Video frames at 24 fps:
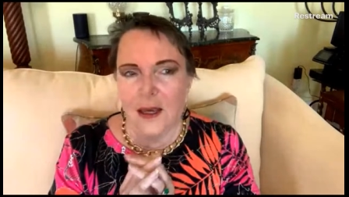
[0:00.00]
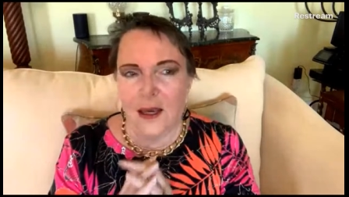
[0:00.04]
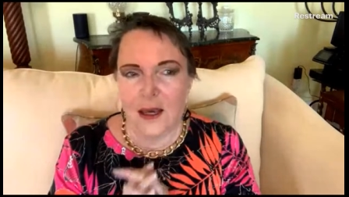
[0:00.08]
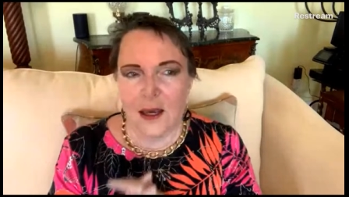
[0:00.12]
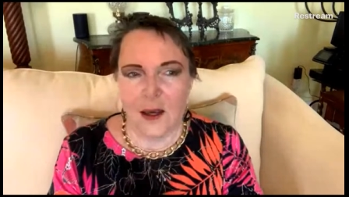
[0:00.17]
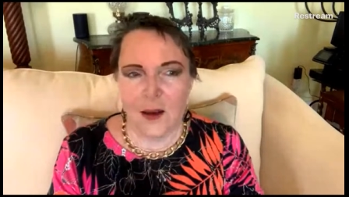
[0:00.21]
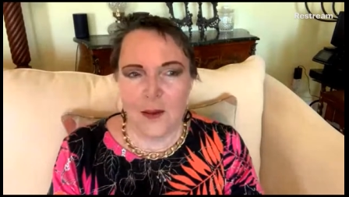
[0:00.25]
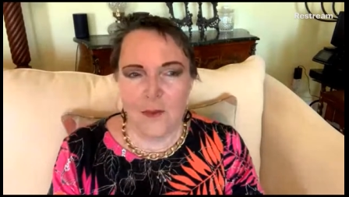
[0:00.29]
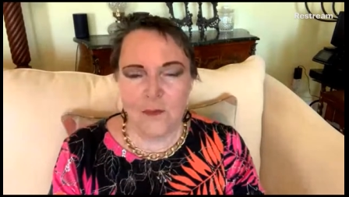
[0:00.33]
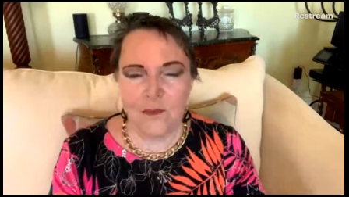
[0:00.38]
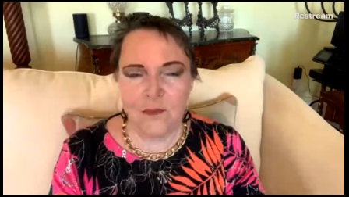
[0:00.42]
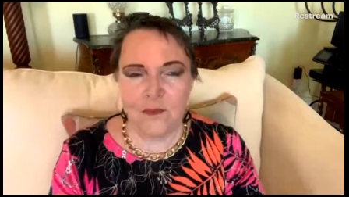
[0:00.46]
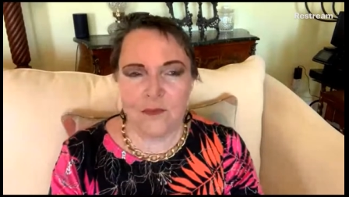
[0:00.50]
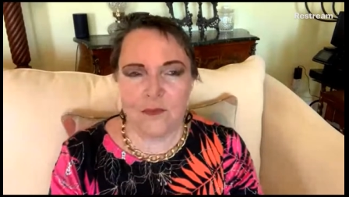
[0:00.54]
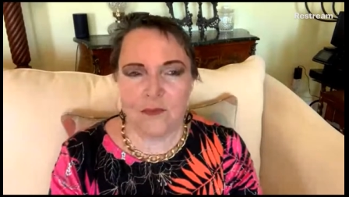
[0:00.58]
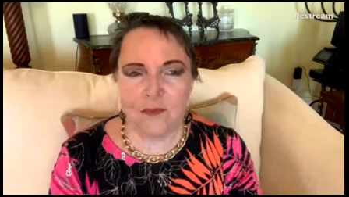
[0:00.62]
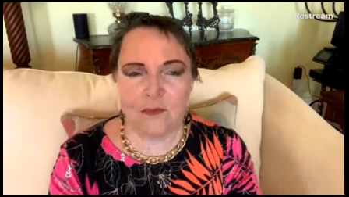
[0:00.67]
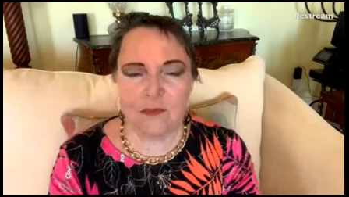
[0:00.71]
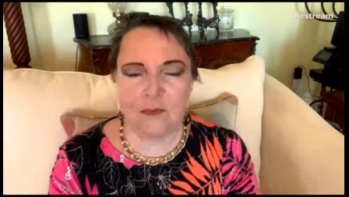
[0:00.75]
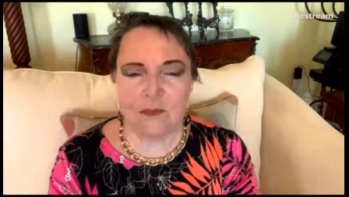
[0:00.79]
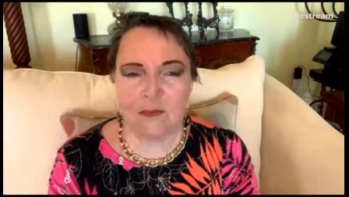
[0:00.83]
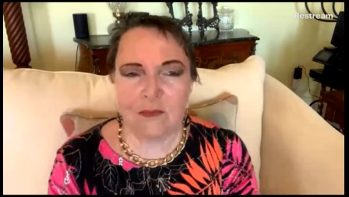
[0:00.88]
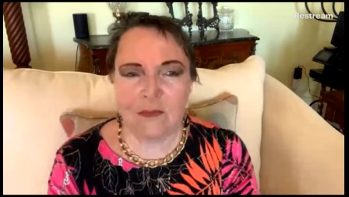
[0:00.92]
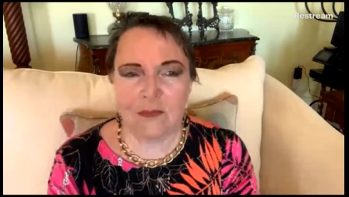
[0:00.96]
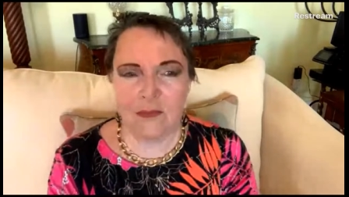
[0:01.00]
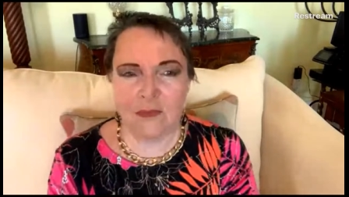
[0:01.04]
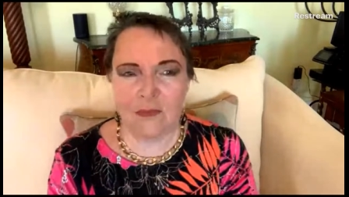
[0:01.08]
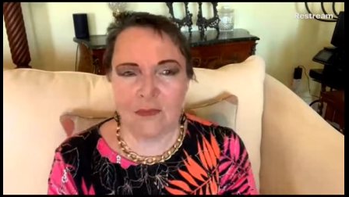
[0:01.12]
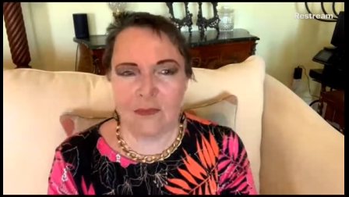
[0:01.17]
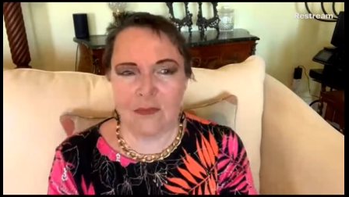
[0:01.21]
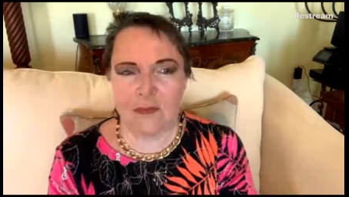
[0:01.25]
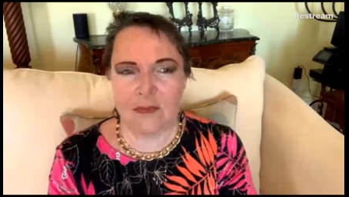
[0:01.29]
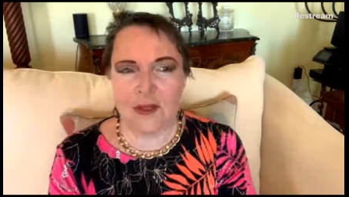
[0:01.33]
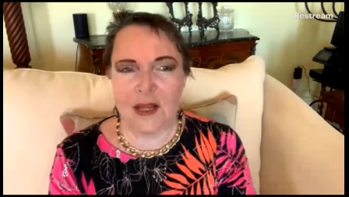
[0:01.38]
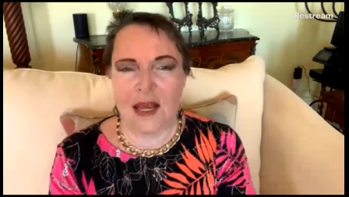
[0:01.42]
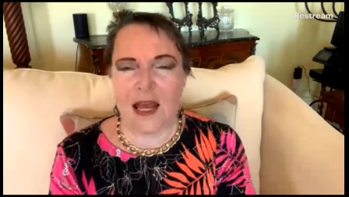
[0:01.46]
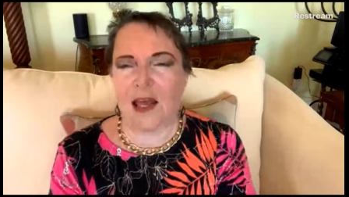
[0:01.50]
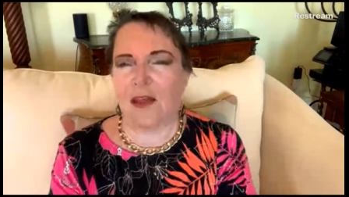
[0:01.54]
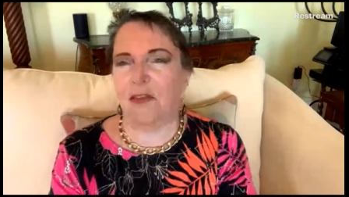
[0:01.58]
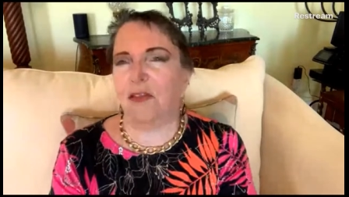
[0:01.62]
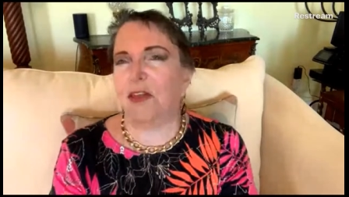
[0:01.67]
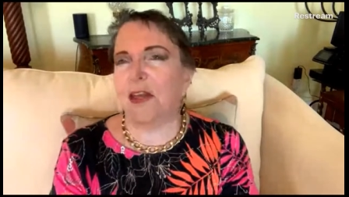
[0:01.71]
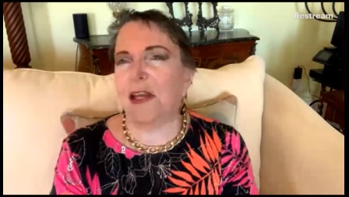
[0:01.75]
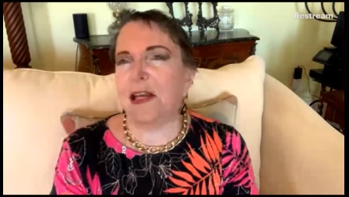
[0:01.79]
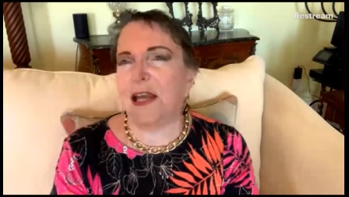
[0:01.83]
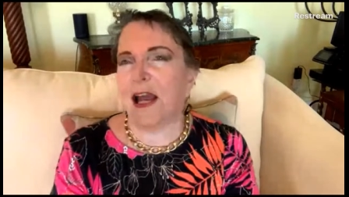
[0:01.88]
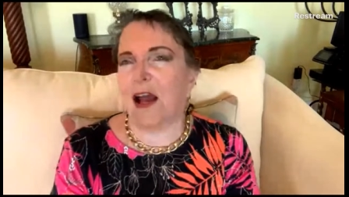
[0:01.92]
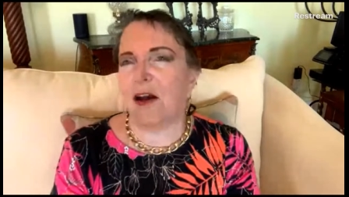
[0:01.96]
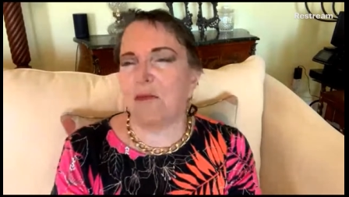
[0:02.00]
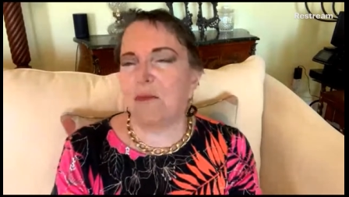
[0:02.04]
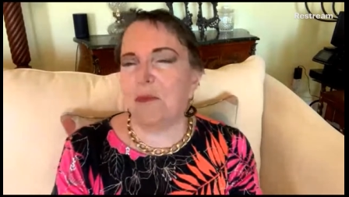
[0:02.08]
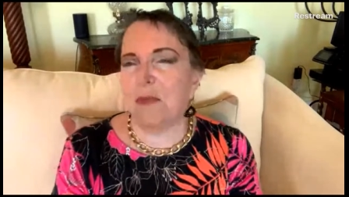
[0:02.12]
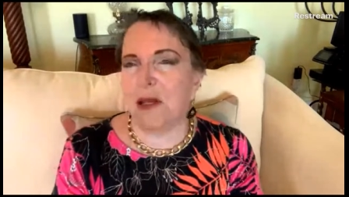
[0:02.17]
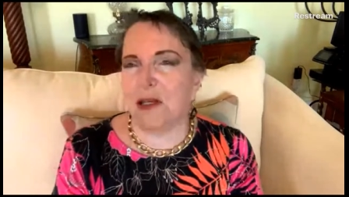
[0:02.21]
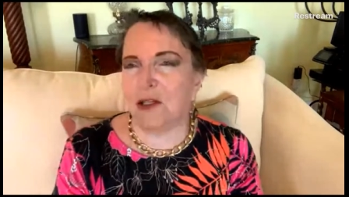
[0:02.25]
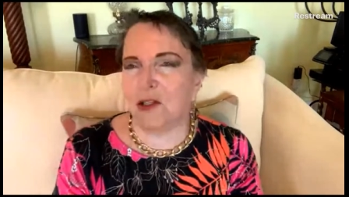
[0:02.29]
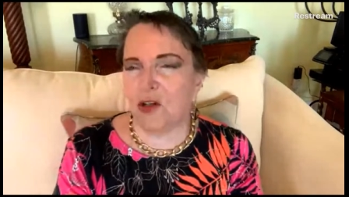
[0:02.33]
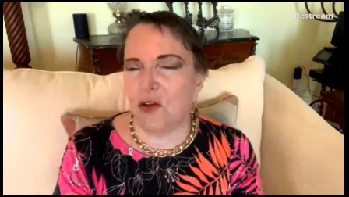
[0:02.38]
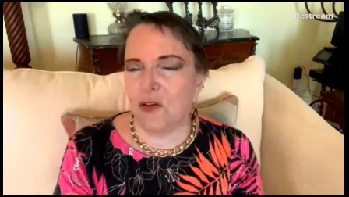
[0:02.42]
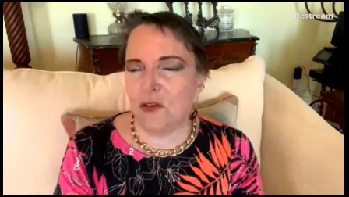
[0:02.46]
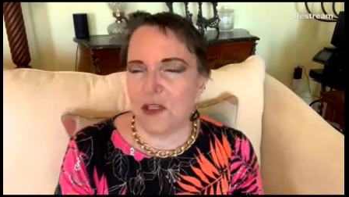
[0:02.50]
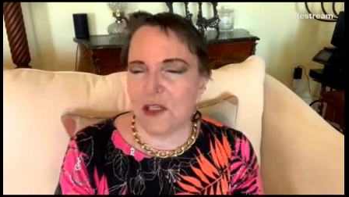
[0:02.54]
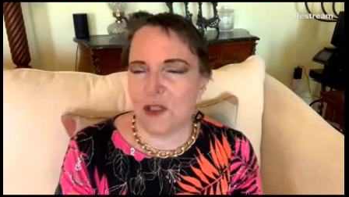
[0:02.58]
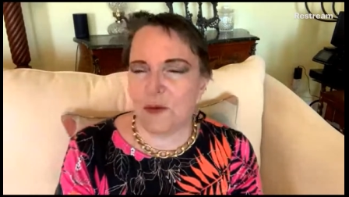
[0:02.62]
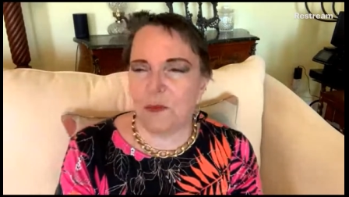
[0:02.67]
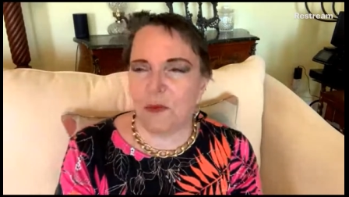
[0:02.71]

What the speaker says: I think I've mentioned